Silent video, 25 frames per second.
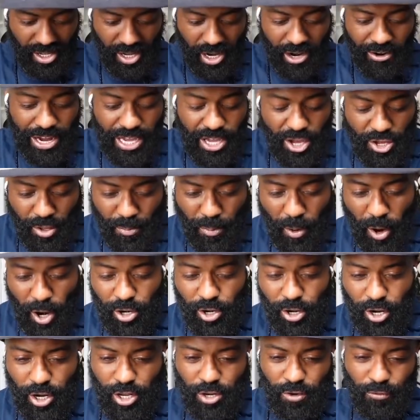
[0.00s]
All right, here's a part
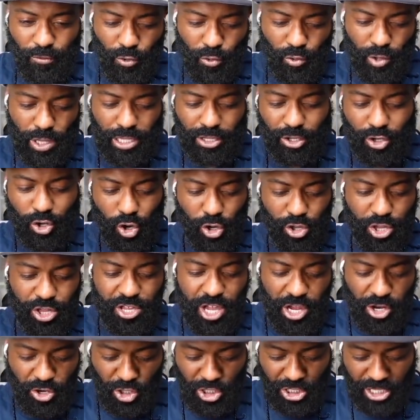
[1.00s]
of our interview we like to call
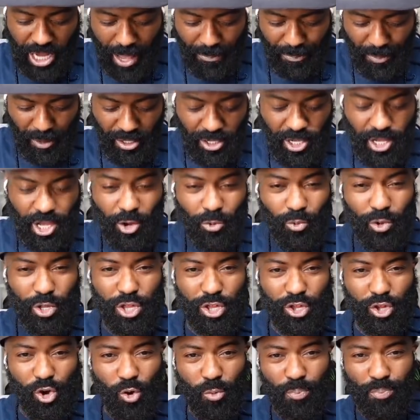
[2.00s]
Sneaker Shopping with
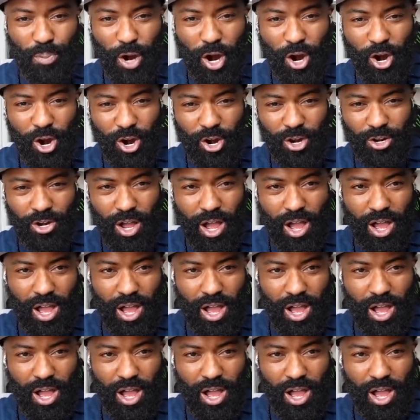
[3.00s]
Sue Bird.